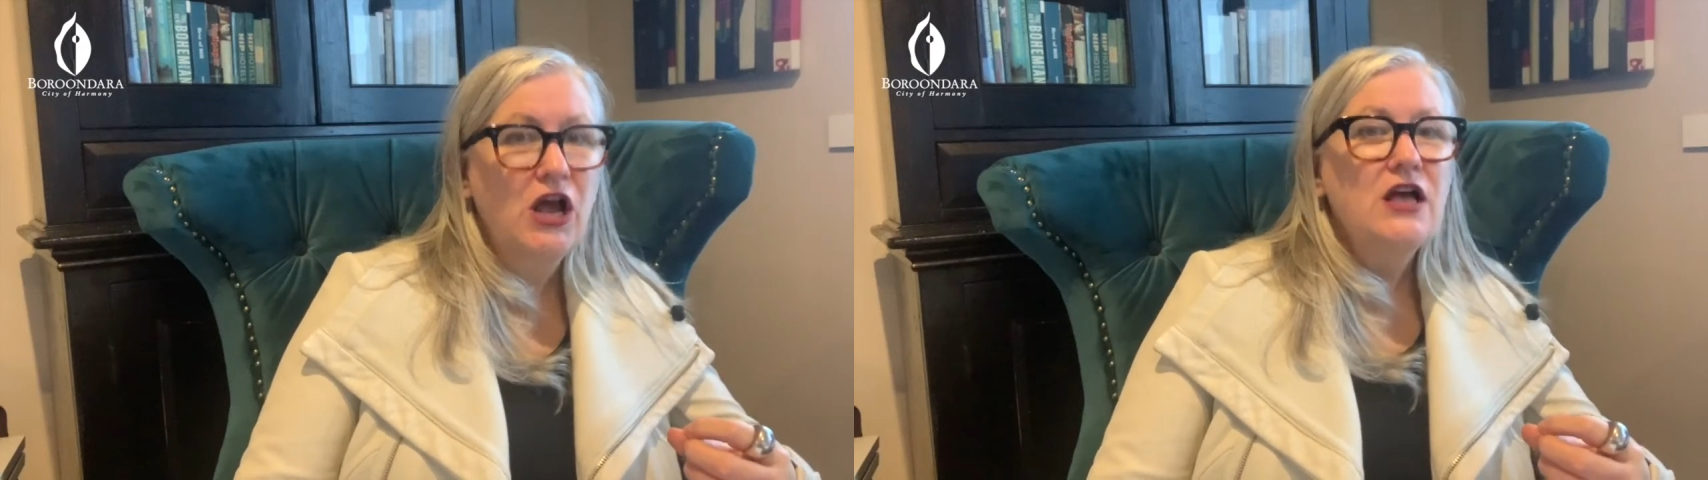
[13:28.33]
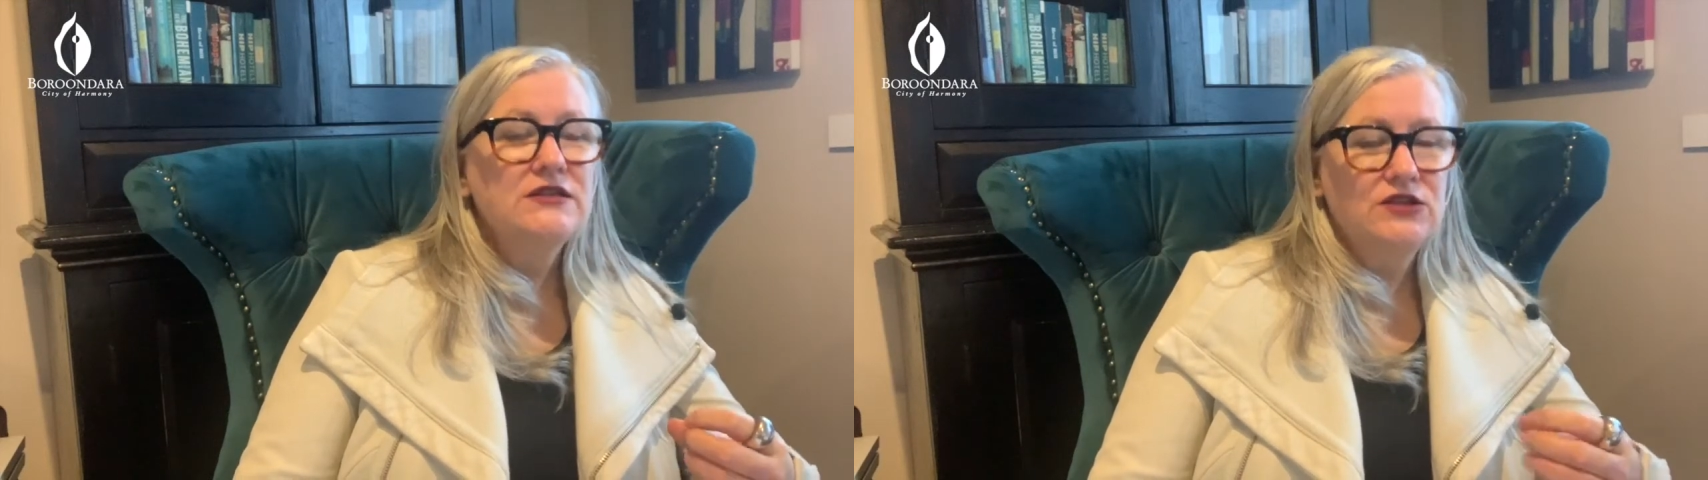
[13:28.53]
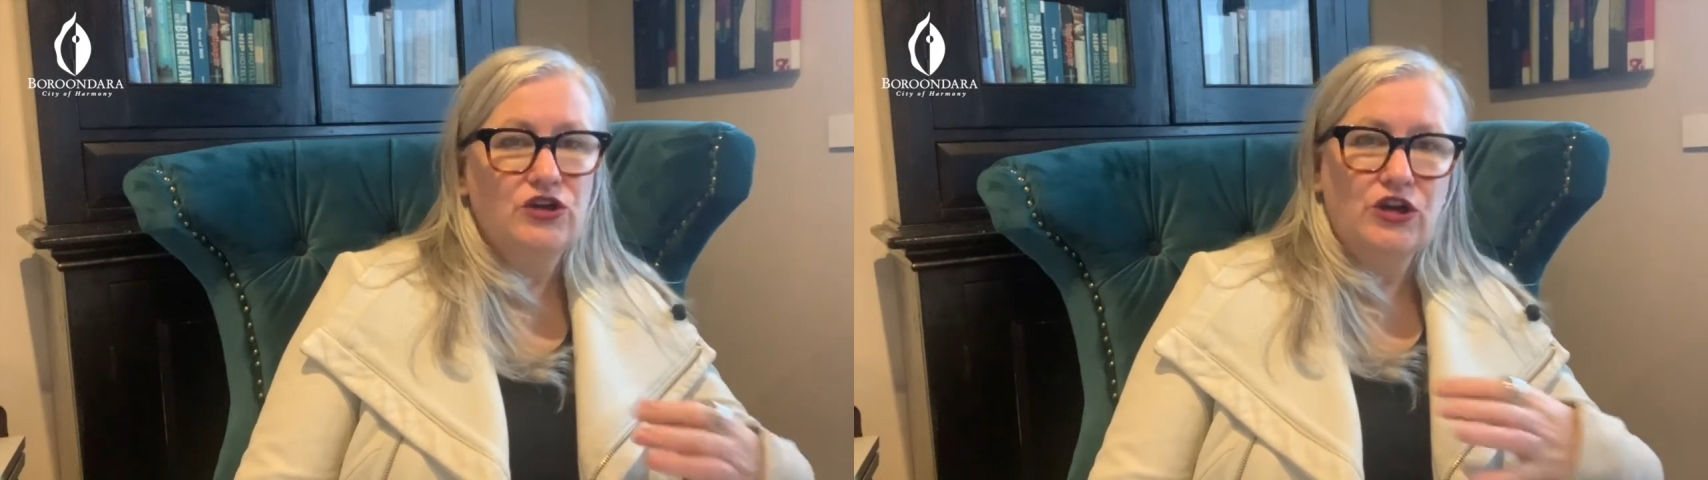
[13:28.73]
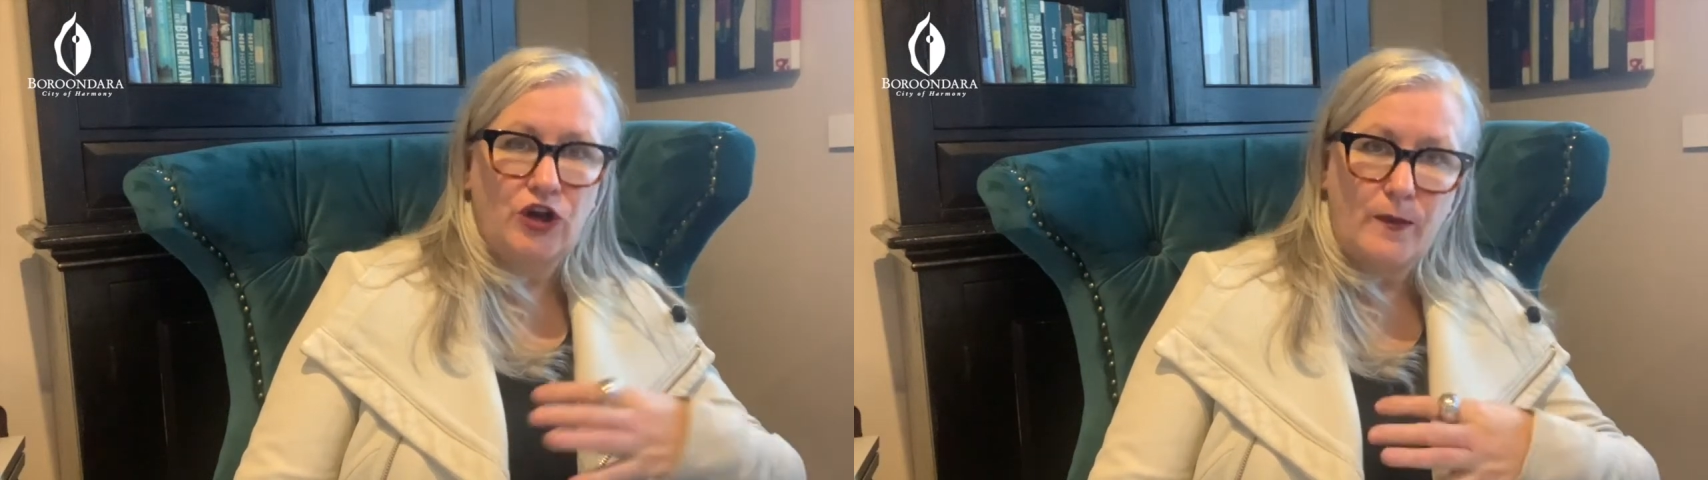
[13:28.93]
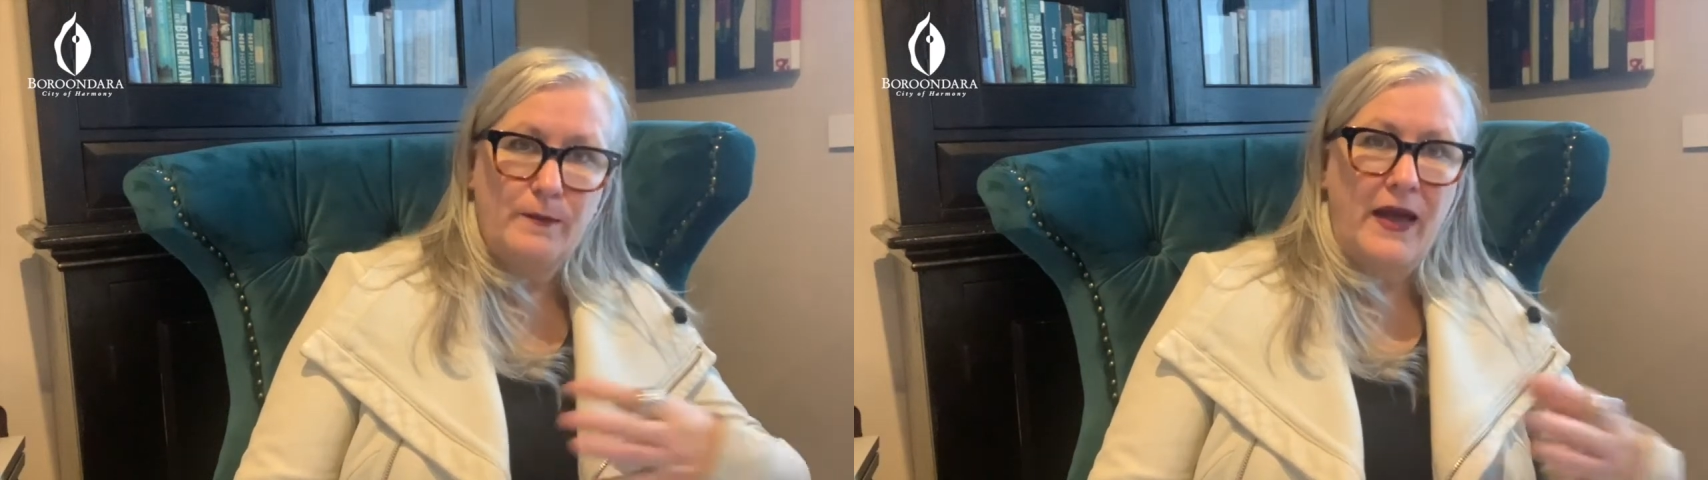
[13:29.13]
so you're going
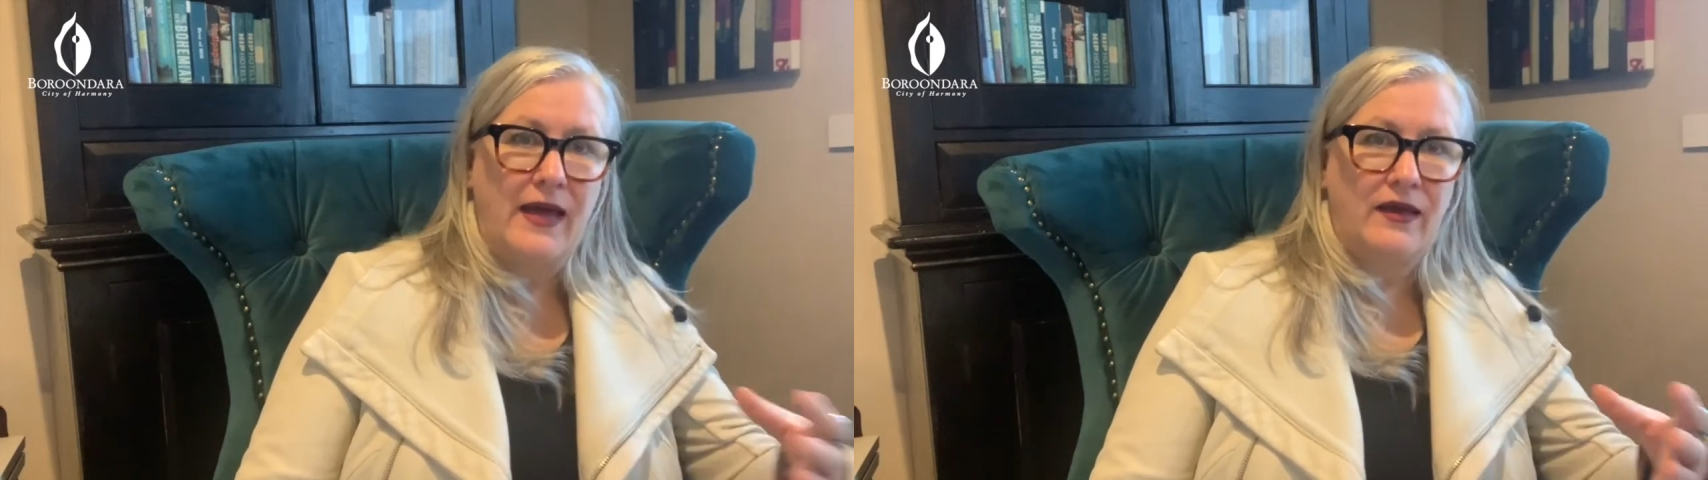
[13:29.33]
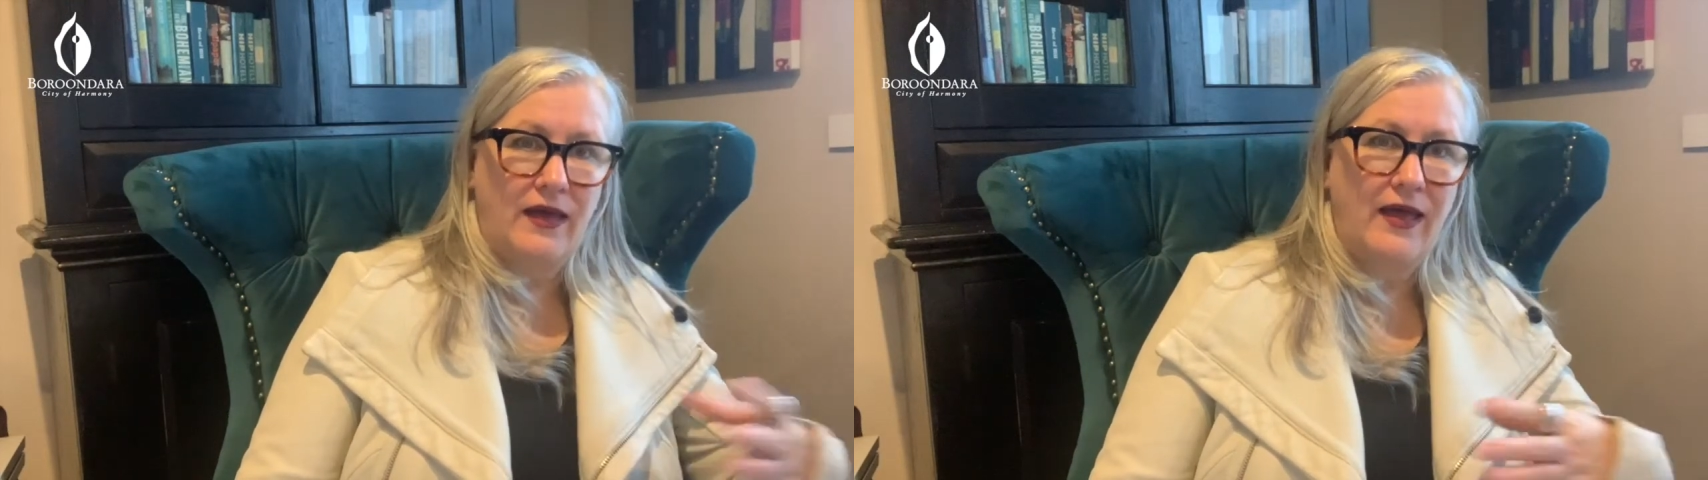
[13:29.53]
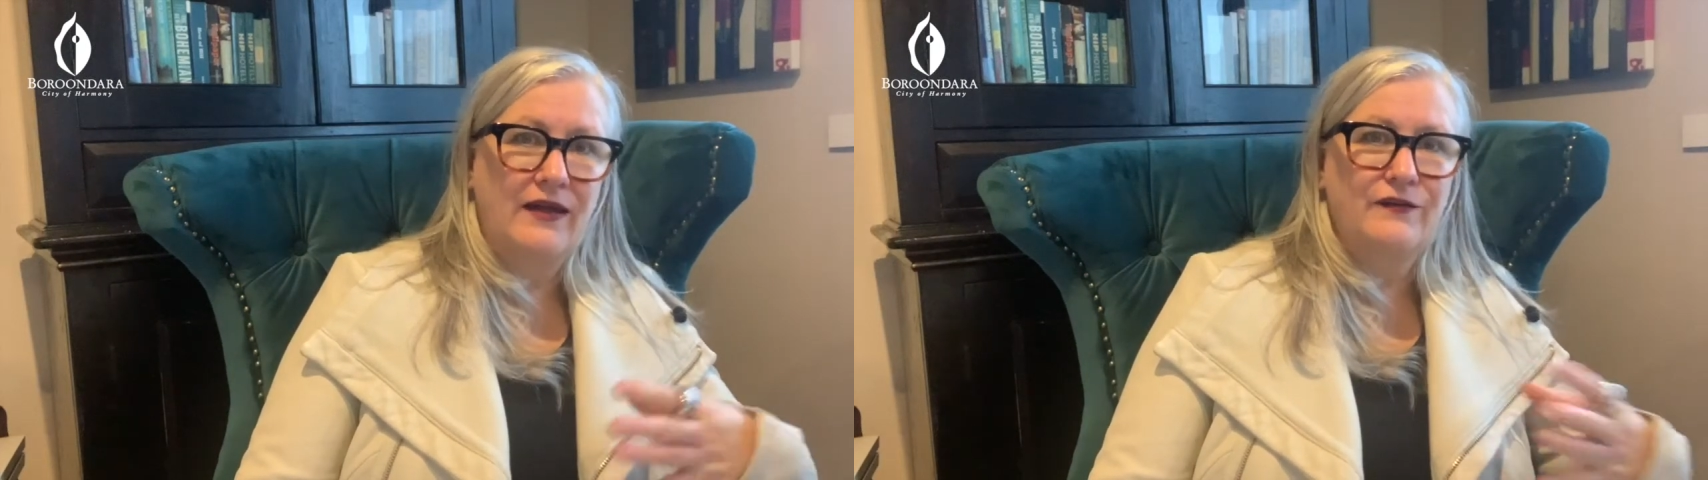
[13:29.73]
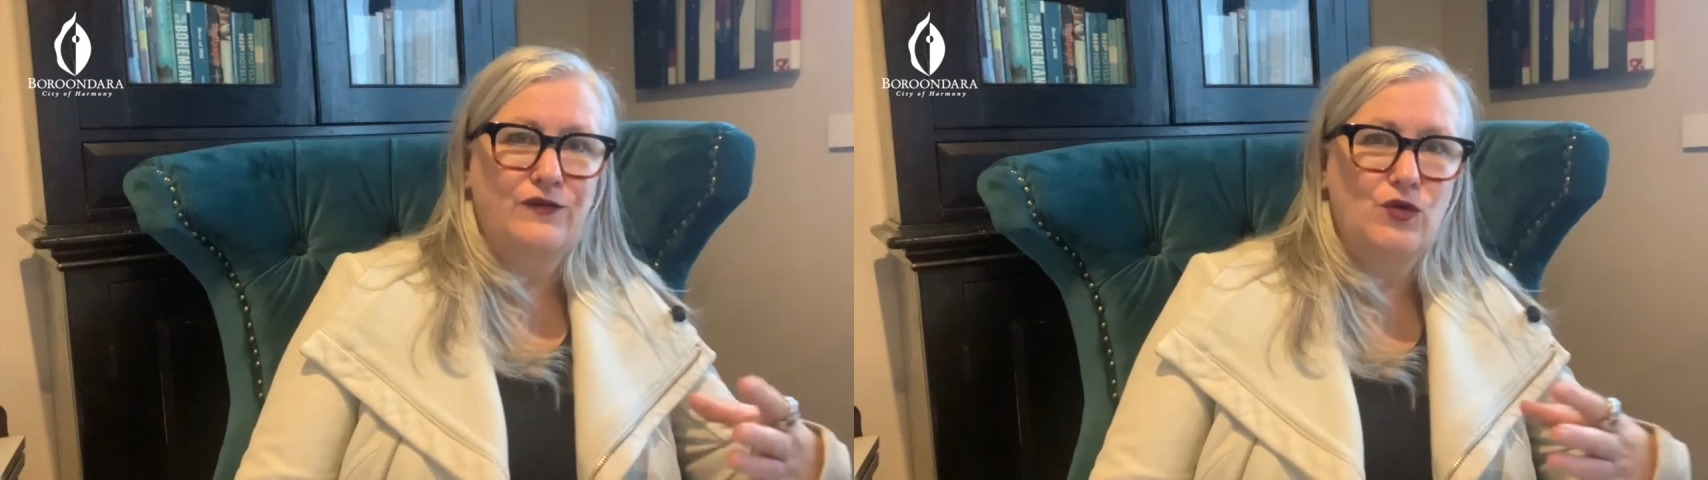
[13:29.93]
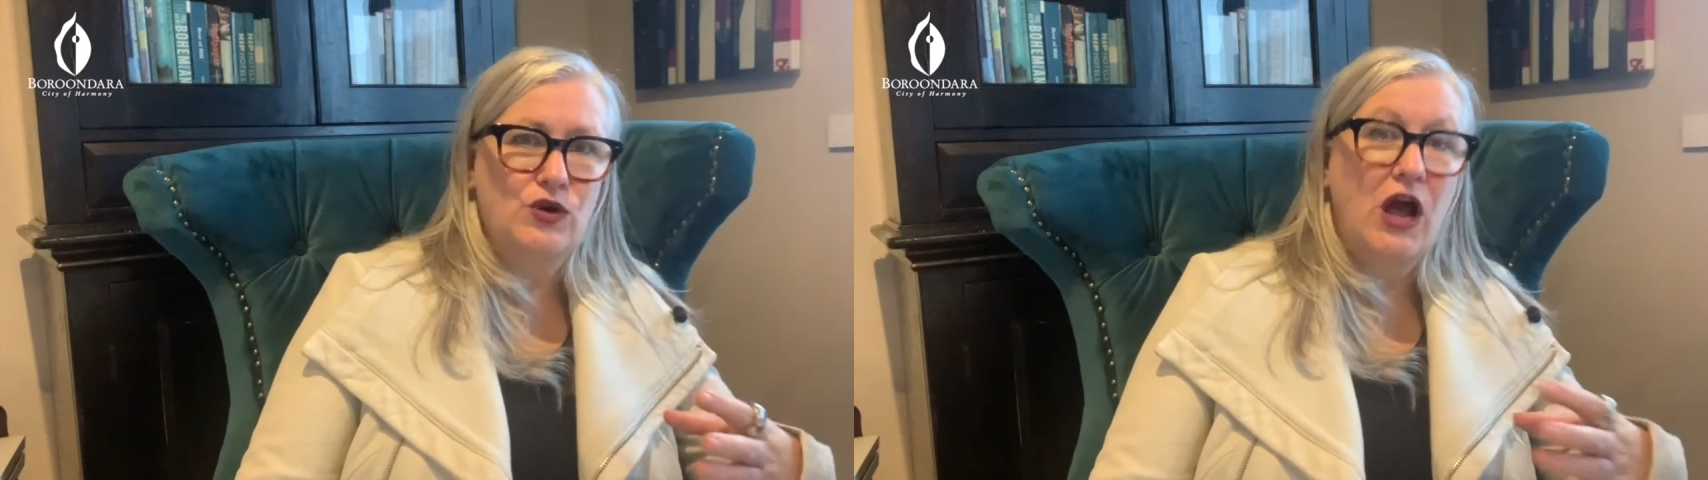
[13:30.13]
to go back and forward.